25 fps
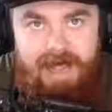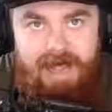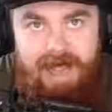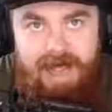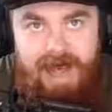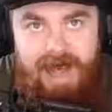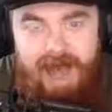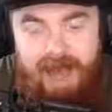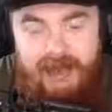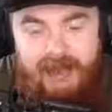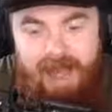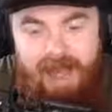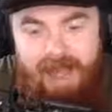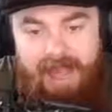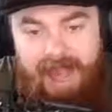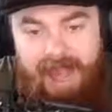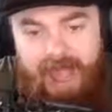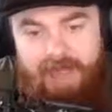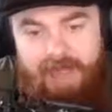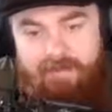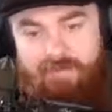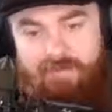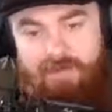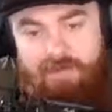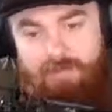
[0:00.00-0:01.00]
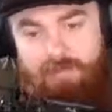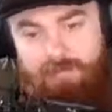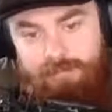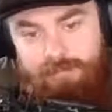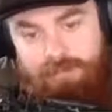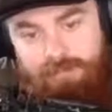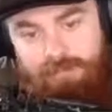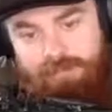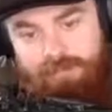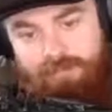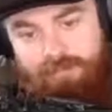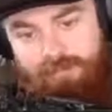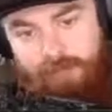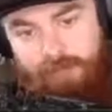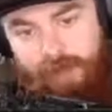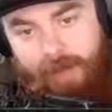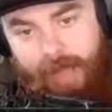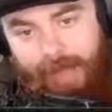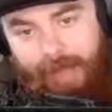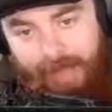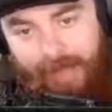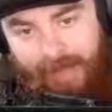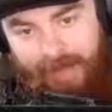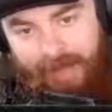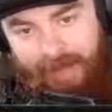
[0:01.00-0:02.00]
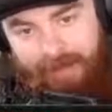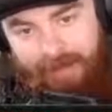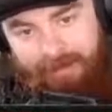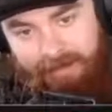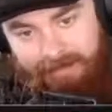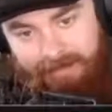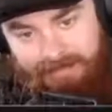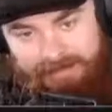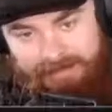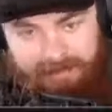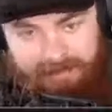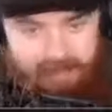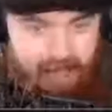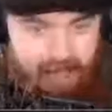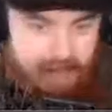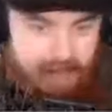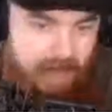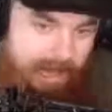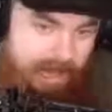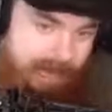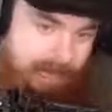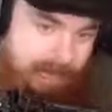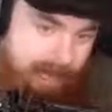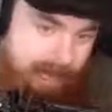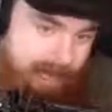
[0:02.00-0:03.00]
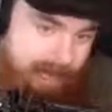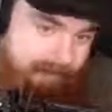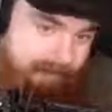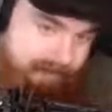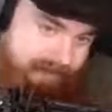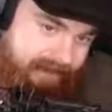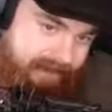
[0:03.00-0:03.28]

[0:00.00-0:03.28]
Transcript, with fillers: I have a beautiful house, a lovely